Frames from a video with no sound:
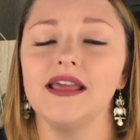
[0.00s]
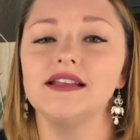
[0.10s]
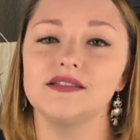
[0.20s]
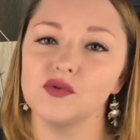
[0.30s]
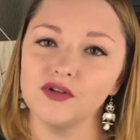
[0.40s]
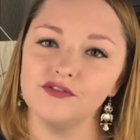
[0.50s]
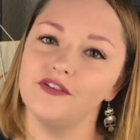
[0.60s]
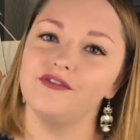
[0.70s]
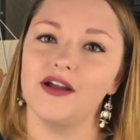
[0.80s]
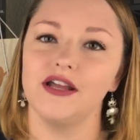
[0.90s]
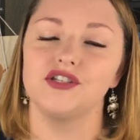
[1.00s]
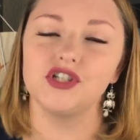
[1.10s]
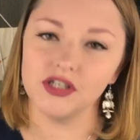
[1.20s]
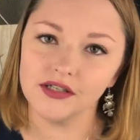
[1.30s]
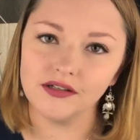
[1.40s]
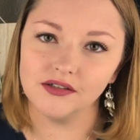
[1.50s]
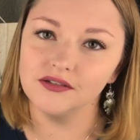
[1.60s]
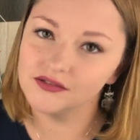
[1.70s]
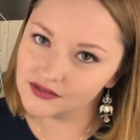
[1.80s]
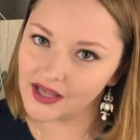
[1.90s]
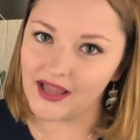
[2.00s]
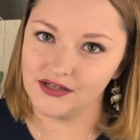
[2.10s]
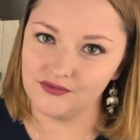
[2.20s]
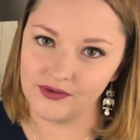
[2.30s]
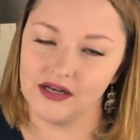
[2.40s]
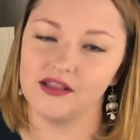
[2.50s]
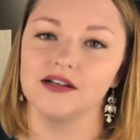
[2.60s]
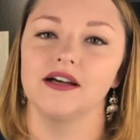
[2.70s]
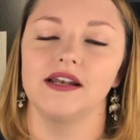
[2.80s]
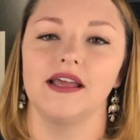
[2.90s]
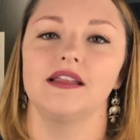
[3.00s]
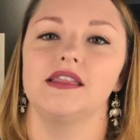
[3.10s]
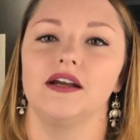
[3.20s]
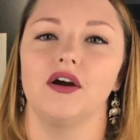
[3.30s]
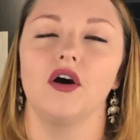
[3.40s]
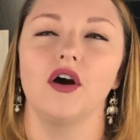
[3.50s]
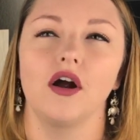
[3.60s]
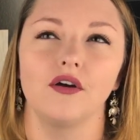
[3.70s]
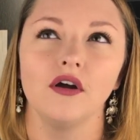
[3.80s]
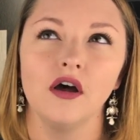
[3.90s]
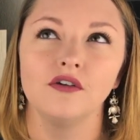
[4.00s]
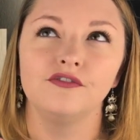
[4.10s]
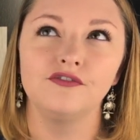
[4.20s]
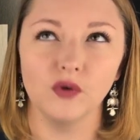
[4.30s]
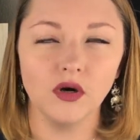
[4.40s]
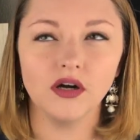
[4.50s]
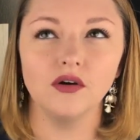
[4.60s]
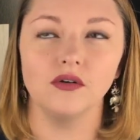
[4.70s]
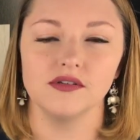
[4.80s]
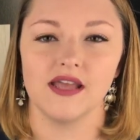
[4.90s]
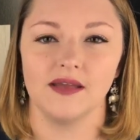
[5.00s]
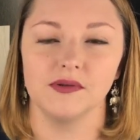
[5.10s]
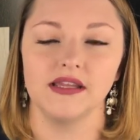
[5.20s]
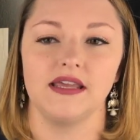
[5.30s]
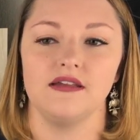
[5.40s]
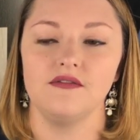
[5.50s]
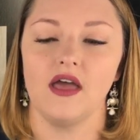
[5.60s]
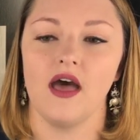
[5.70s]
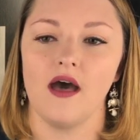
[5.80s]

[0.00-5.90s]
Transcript: it's sort of a very chill kind of readathon, and there are four goals, I believe.